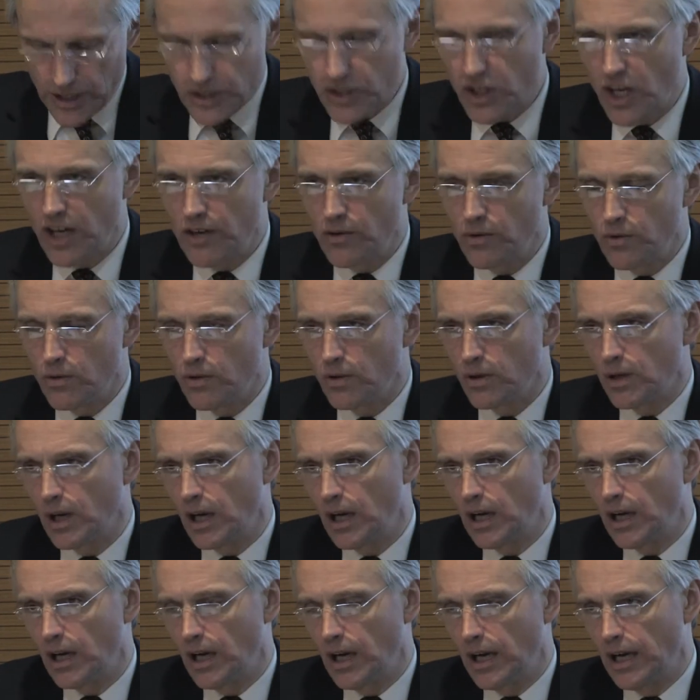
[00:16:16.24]
So
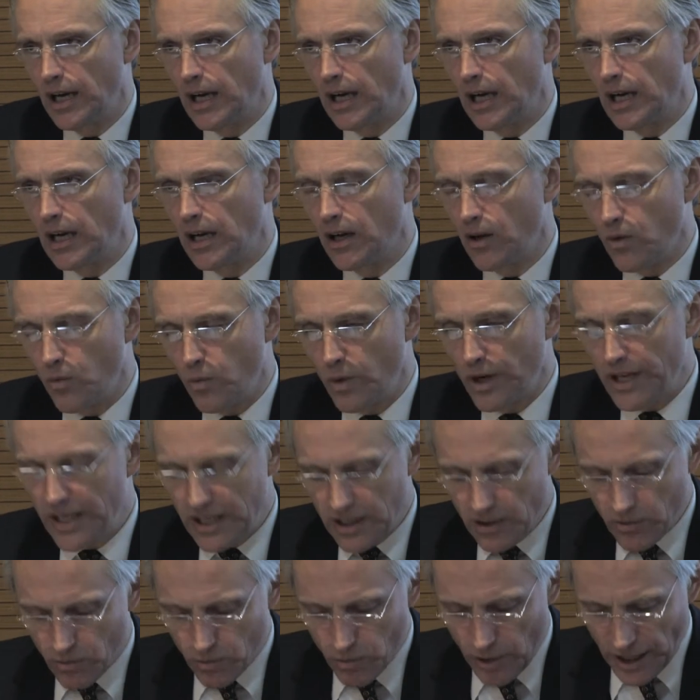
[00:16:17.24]

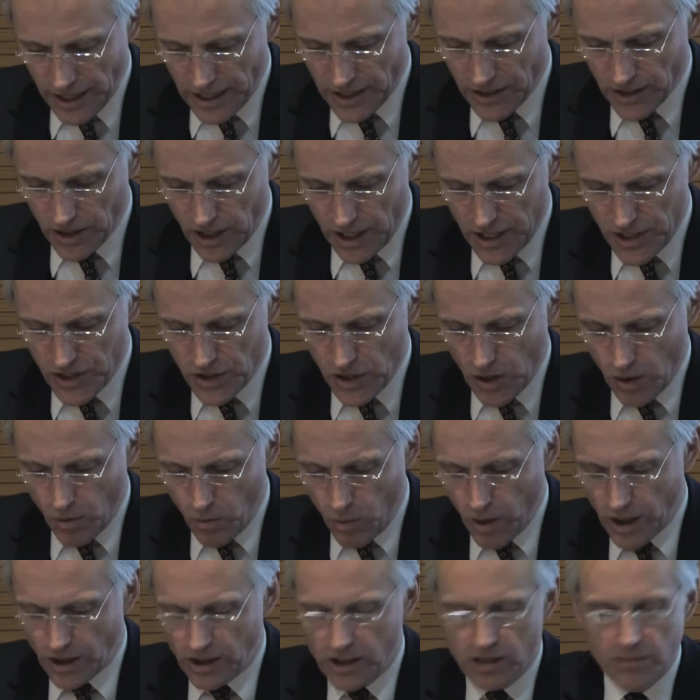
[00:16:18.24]
we recognise,
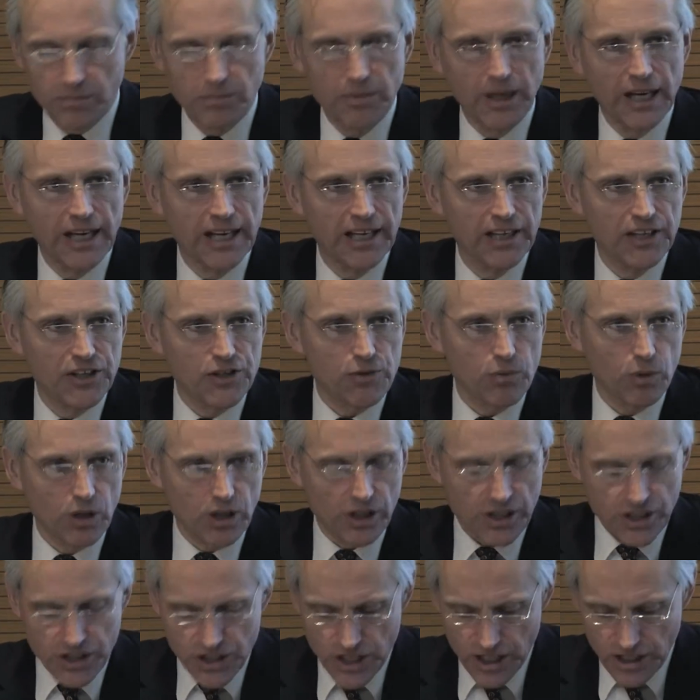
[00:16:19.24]
welcome, and
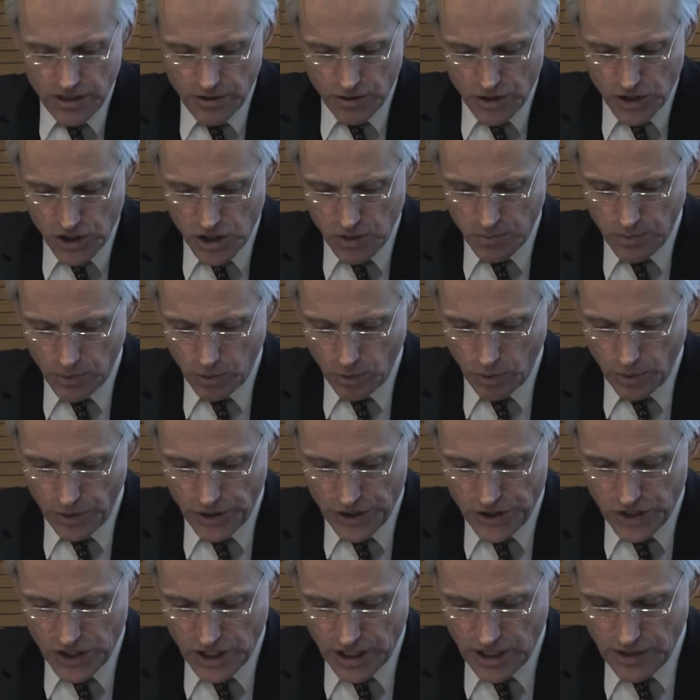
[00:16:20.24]
will continue to support
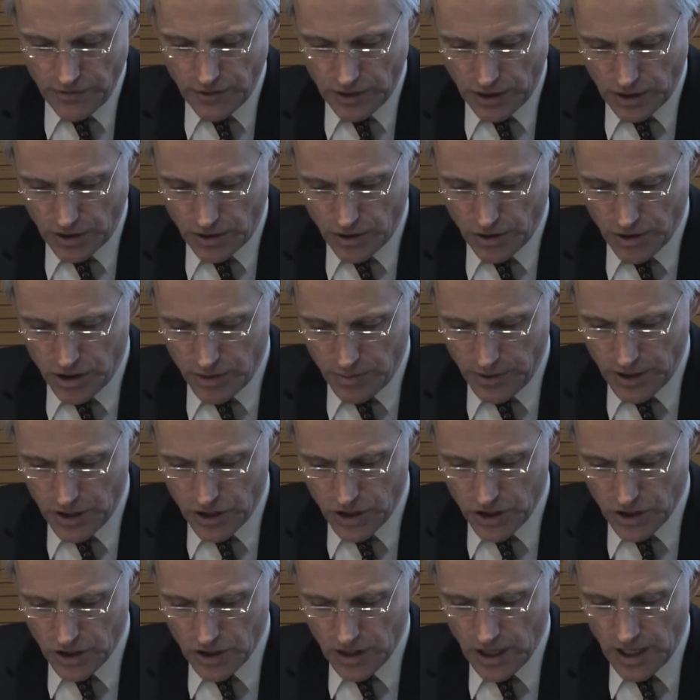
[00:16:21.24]
the significant
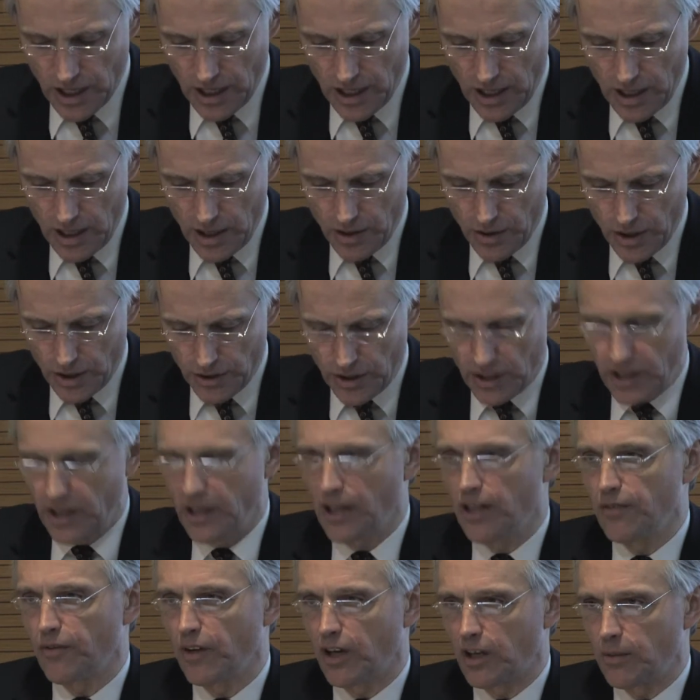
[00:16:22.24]
contribution that the
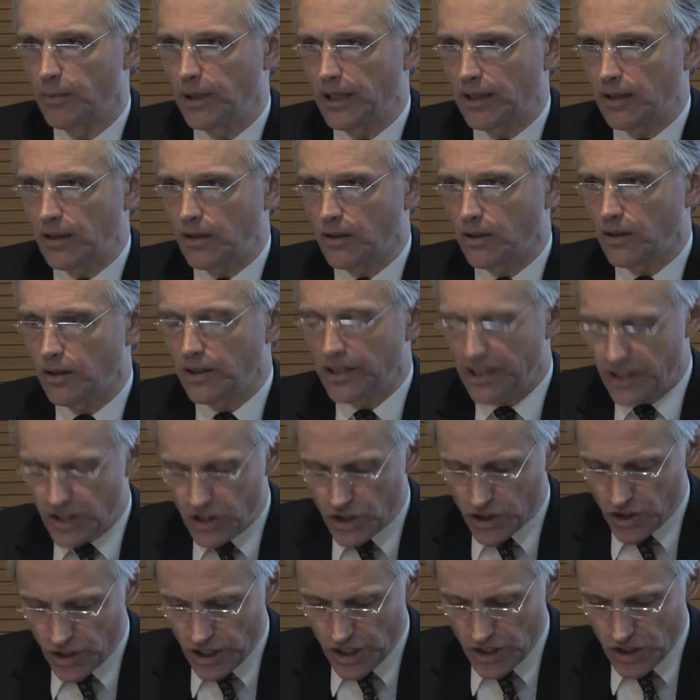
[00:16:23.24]
environmental
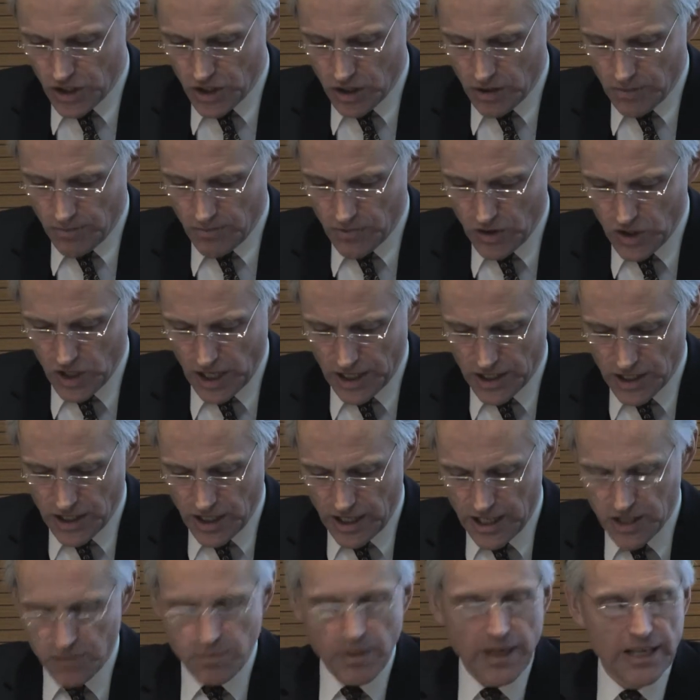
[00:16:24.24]
industries sector
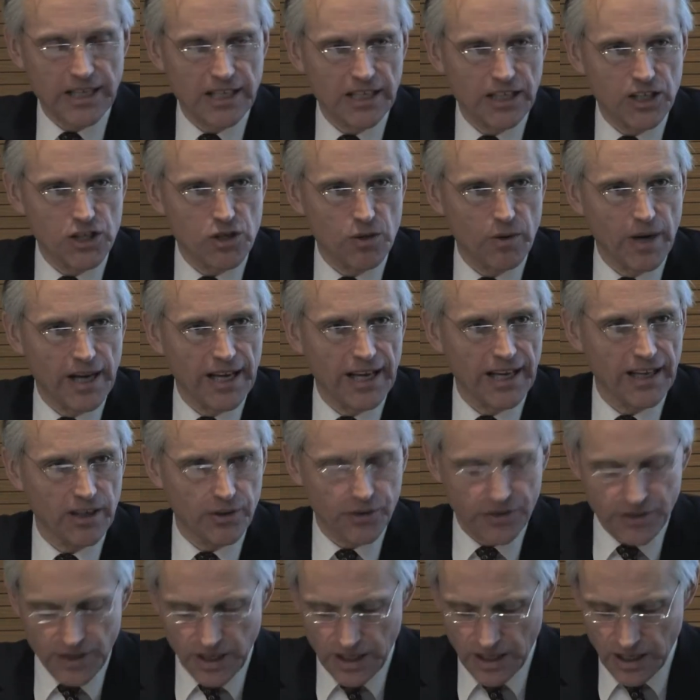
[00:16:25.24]
is making to a
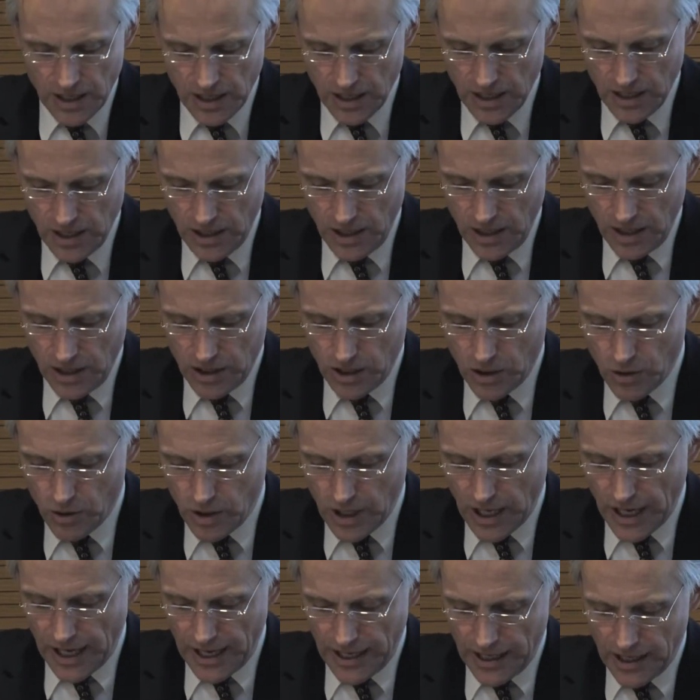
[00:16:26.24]
healthy
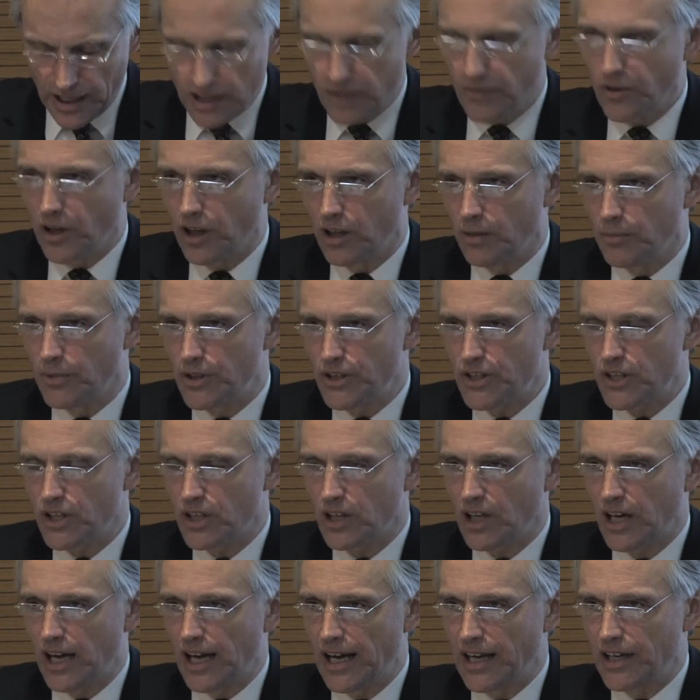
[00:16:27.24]
UK environment
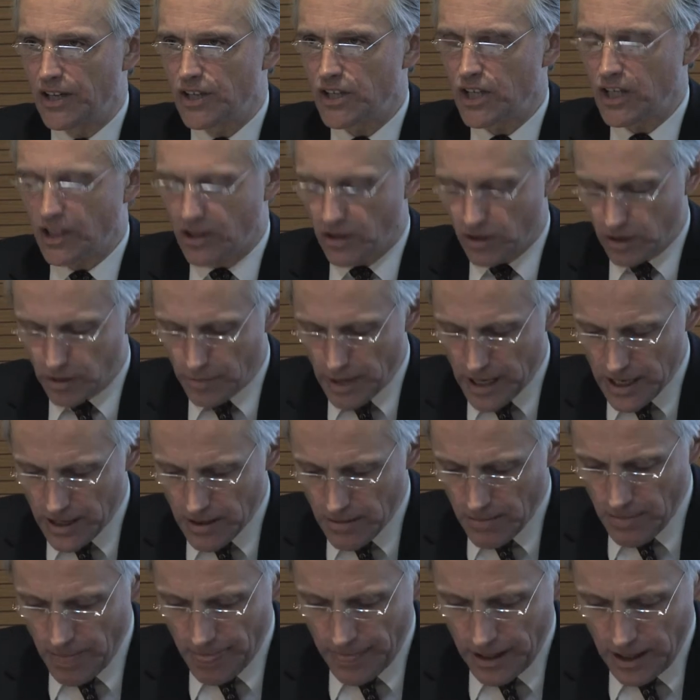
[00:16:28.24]
and economy.